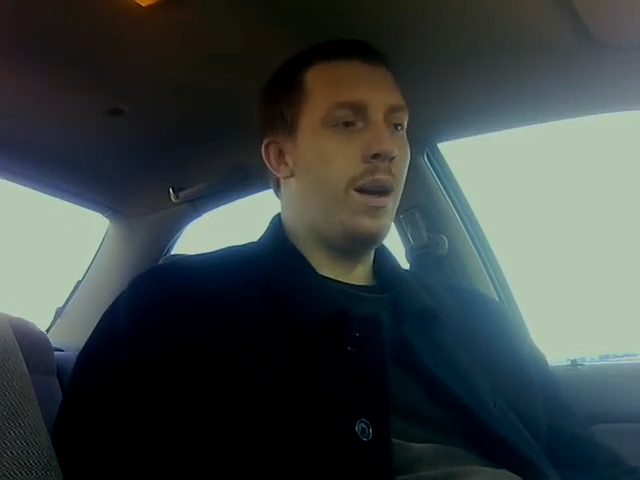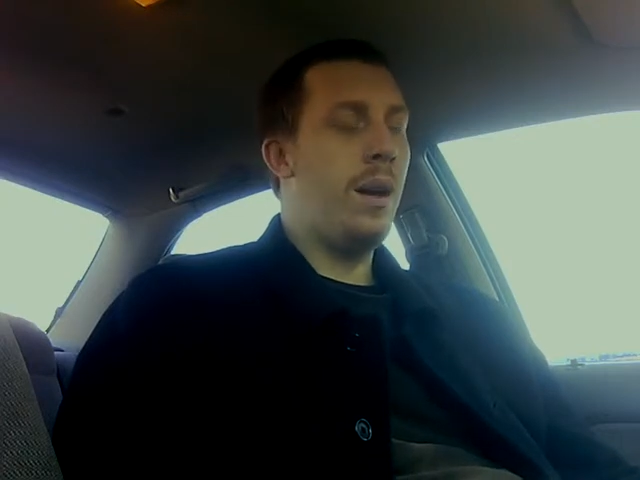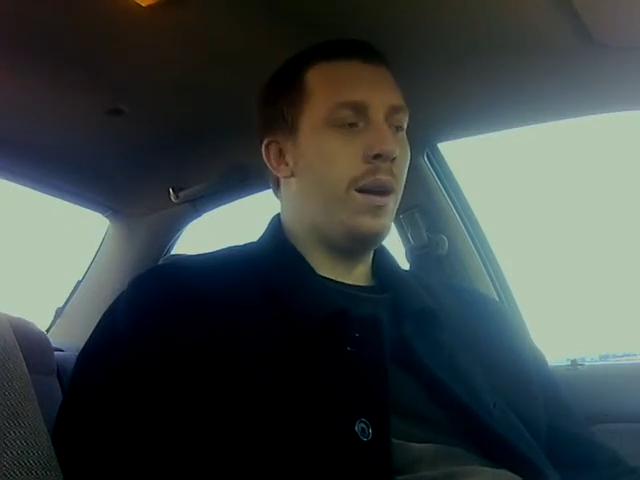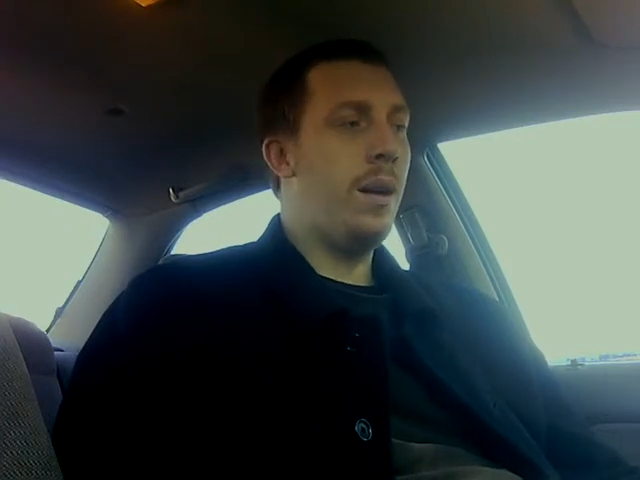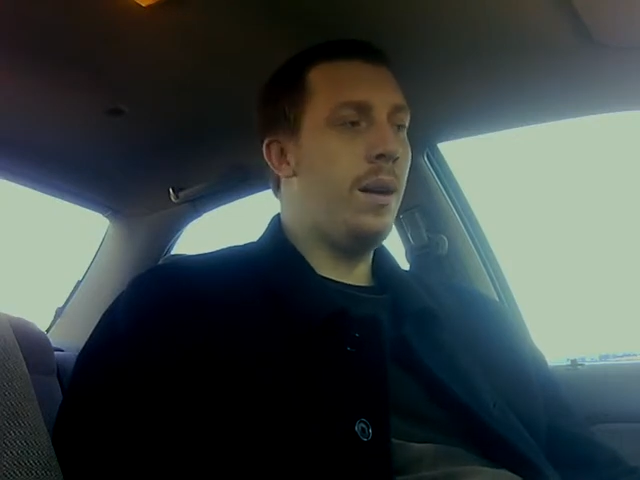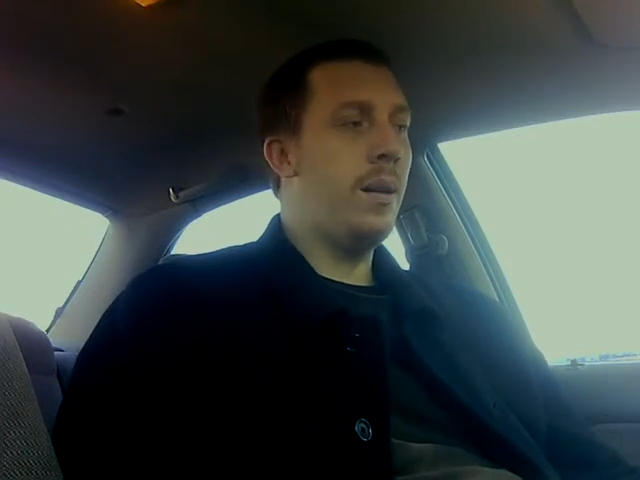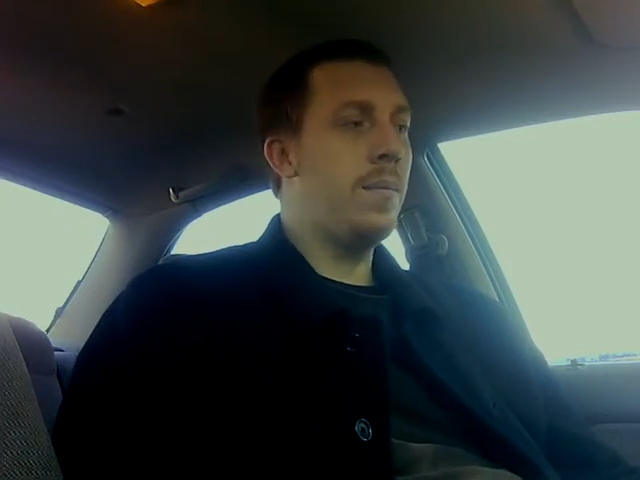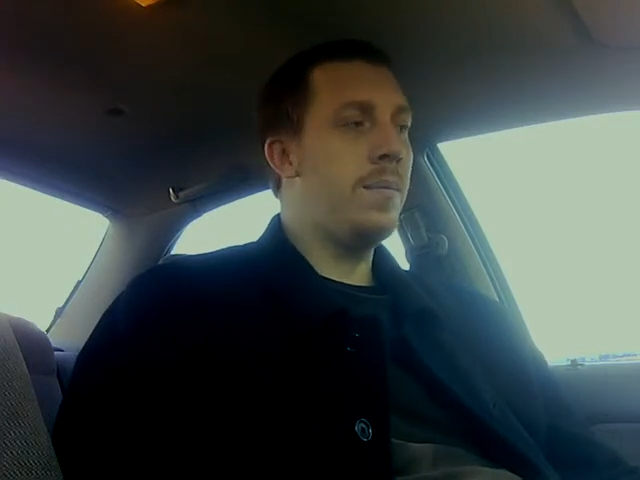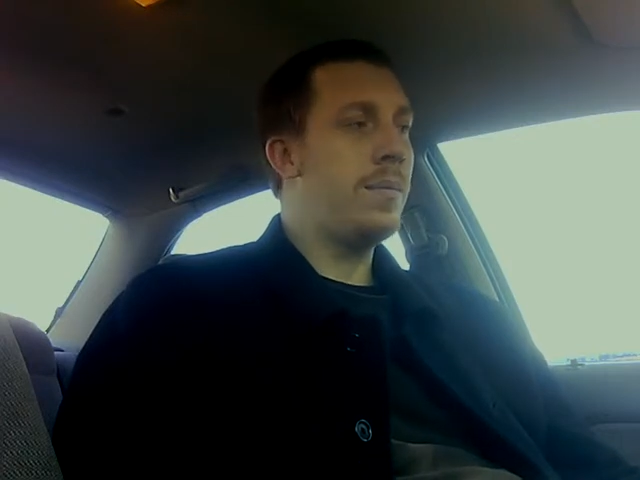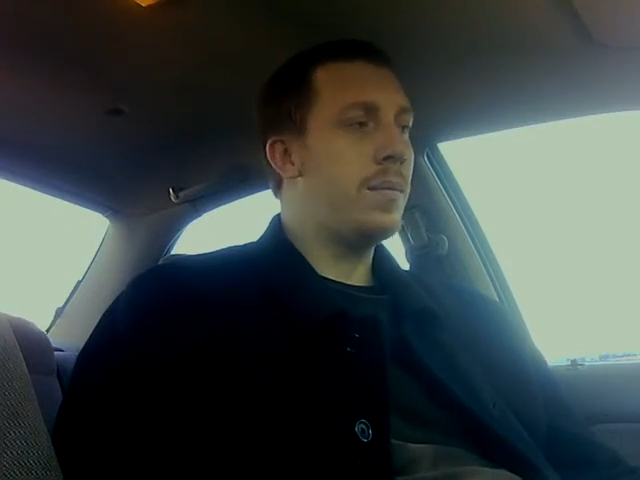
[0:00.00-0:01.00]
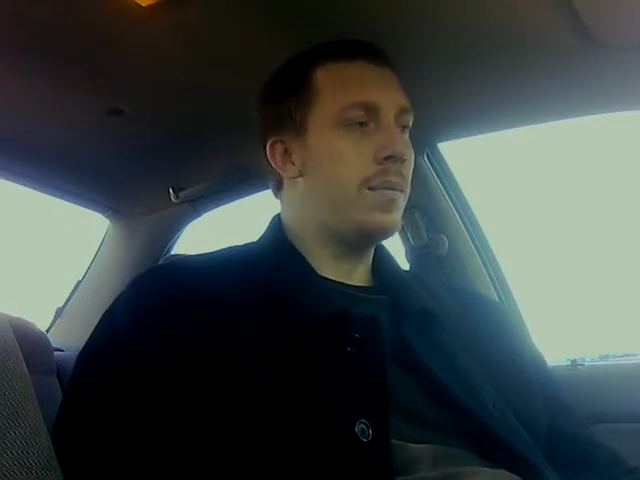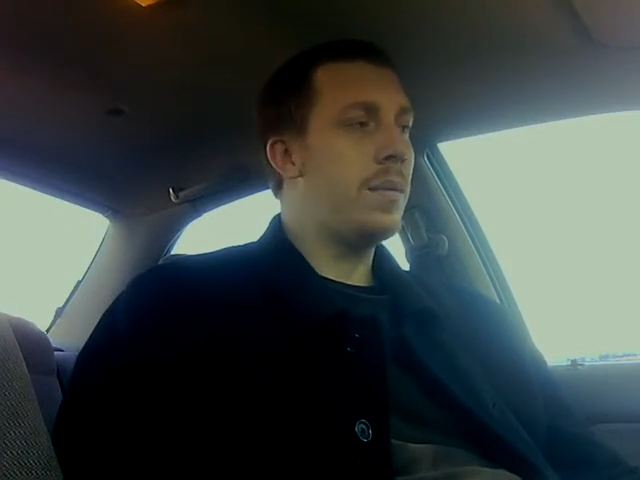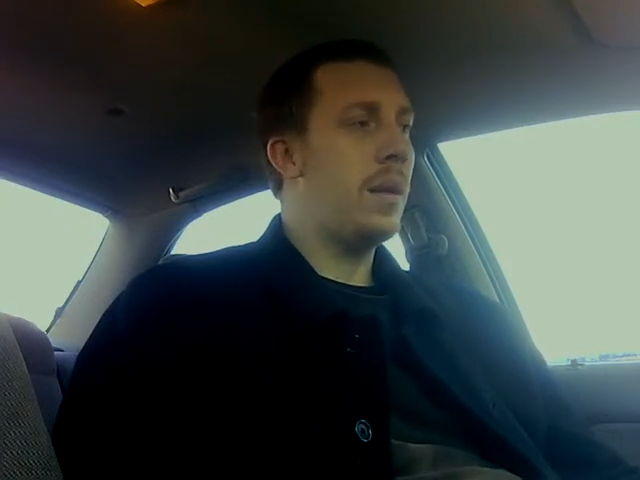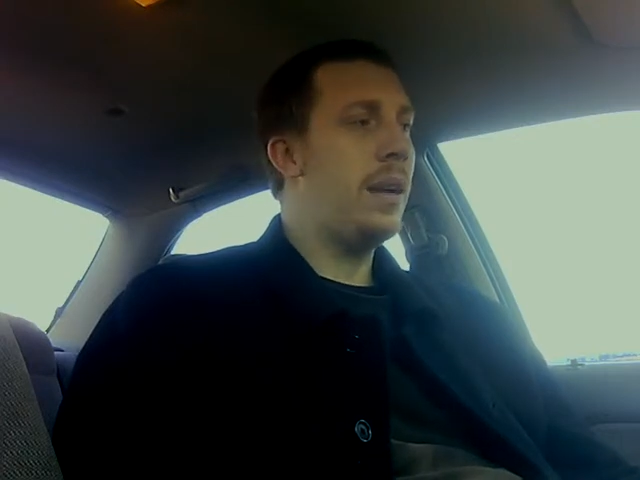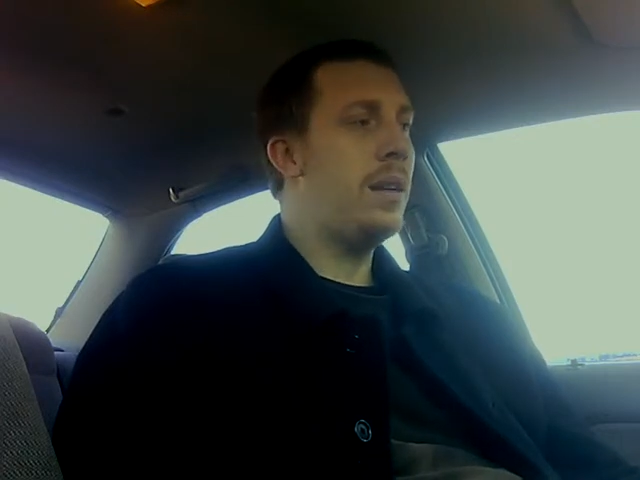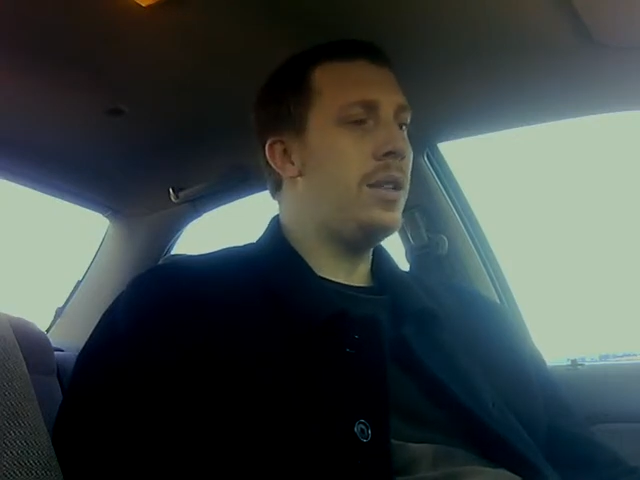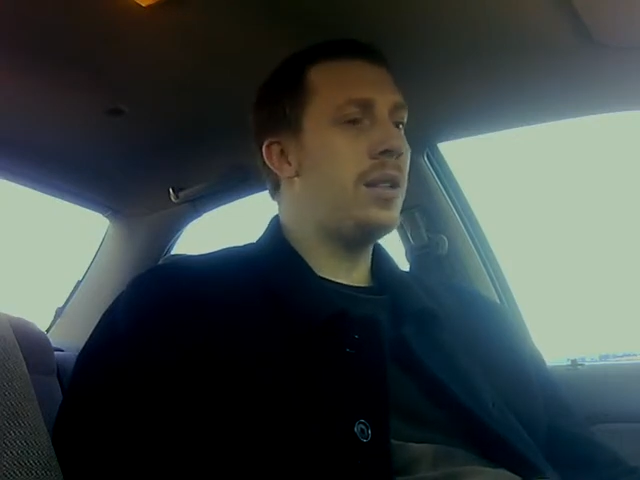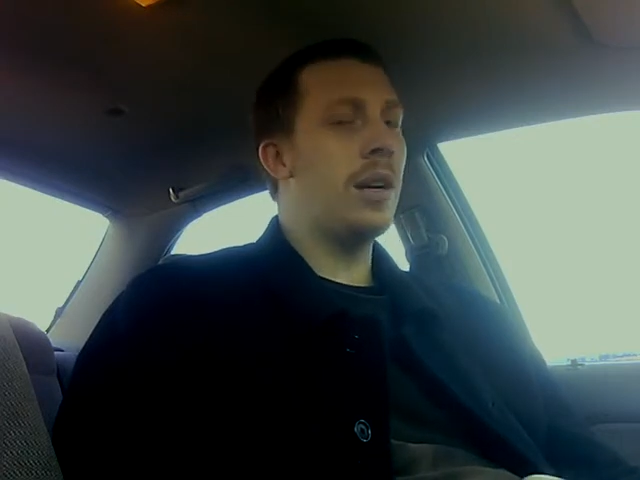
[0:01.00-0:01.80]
And she